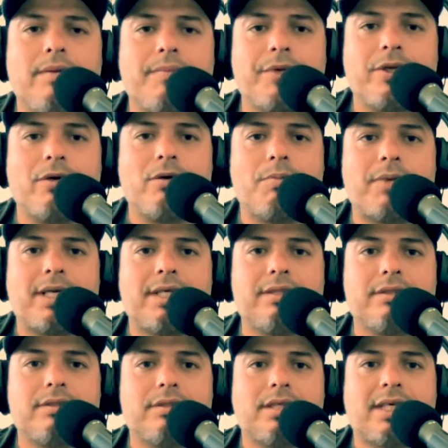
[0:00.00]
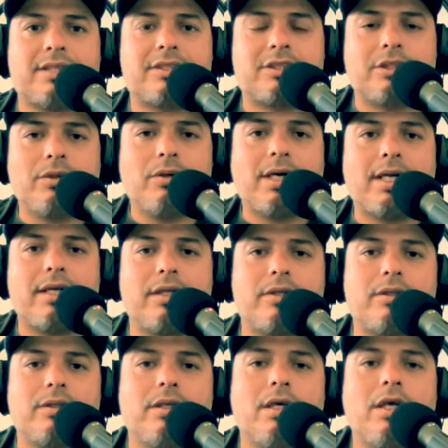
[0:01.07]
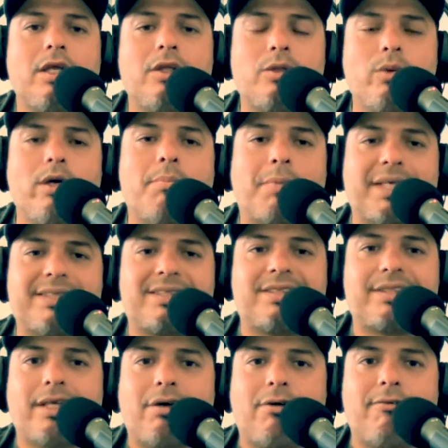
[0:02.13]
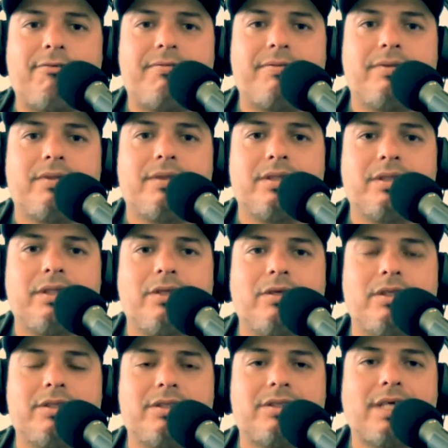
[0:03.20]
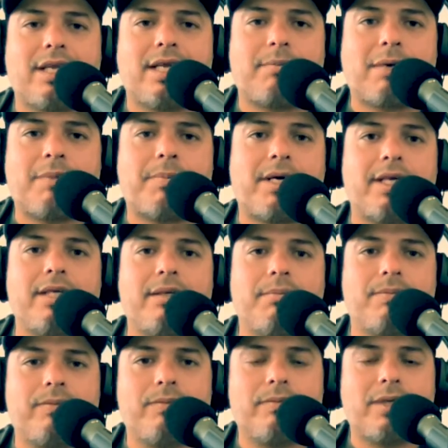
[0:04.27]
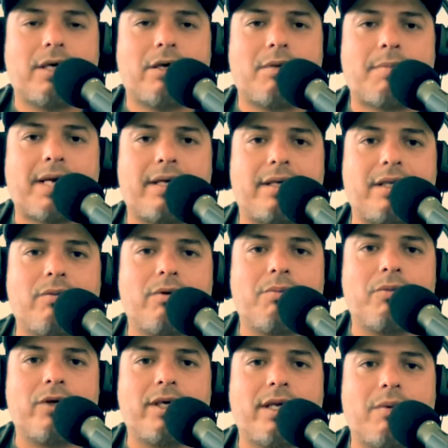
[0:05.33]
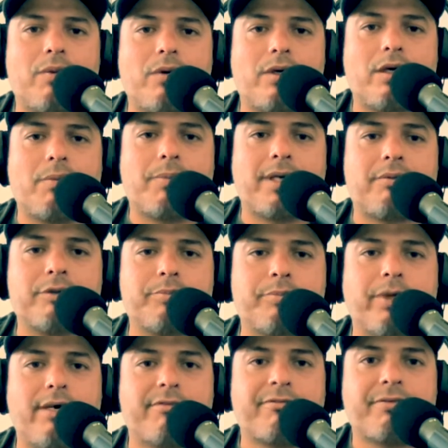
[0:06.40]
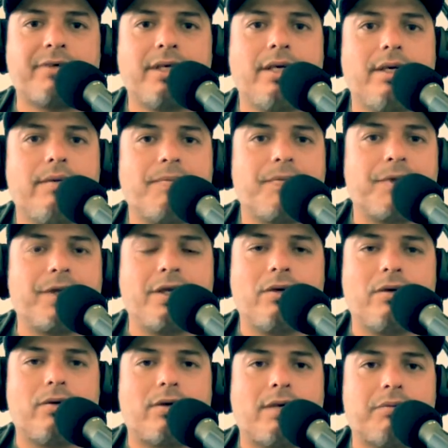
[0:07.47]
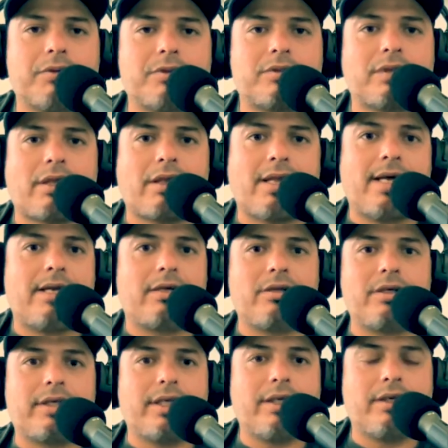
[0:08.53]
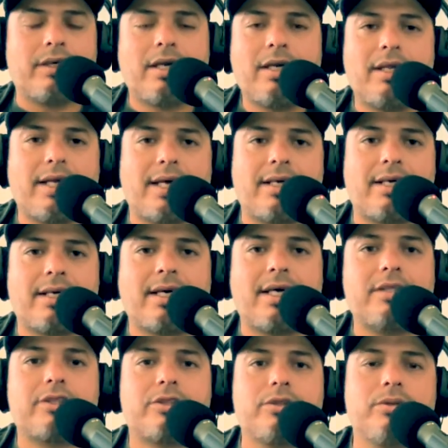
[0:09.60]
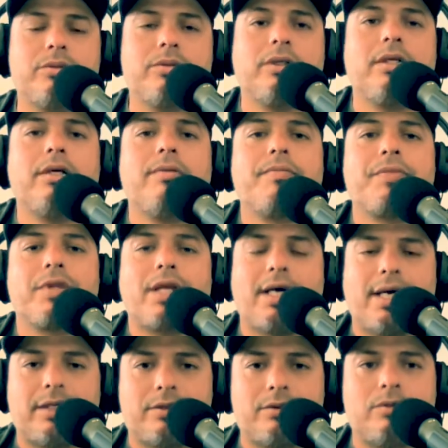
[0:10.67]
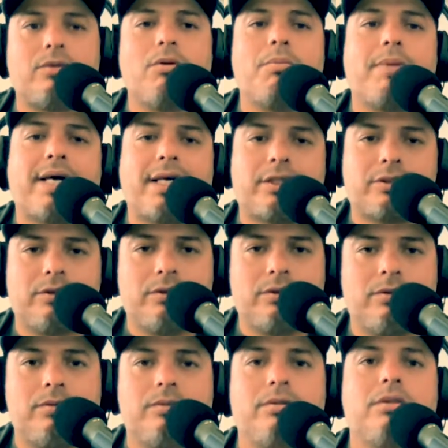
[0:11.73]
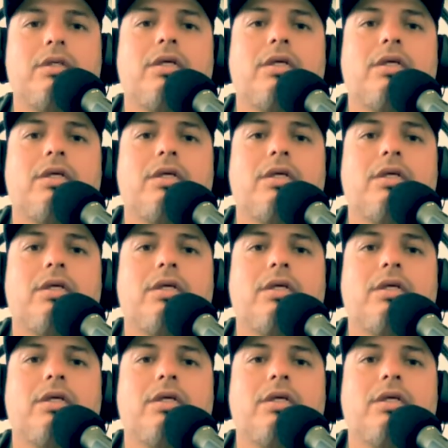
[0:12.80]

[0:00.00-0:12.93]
you know, but I, I still had to do it myself, you know, and it's not like my body automatically one morning I woke up and I was buff, you know, or I was athletic looking or none of that. I had to, I had to go back to